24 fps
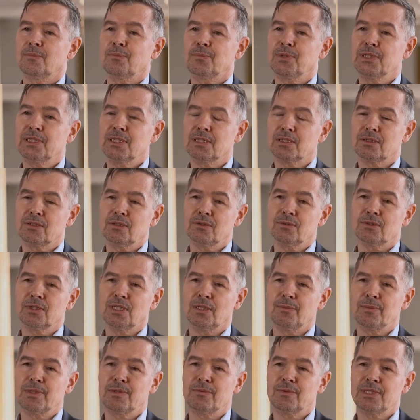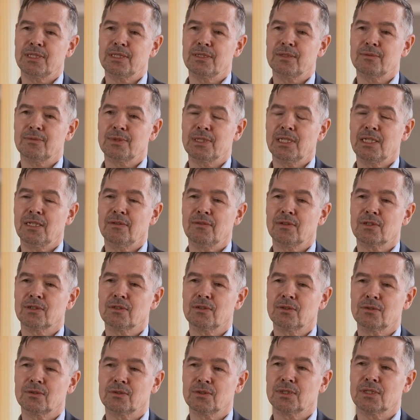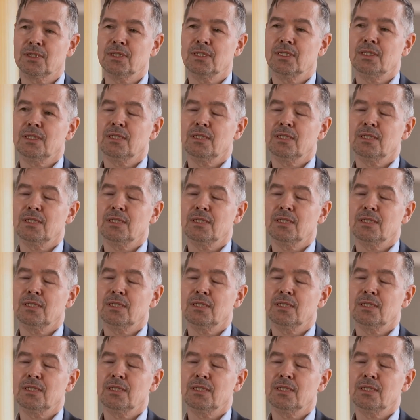pretty good. I mean, we have a good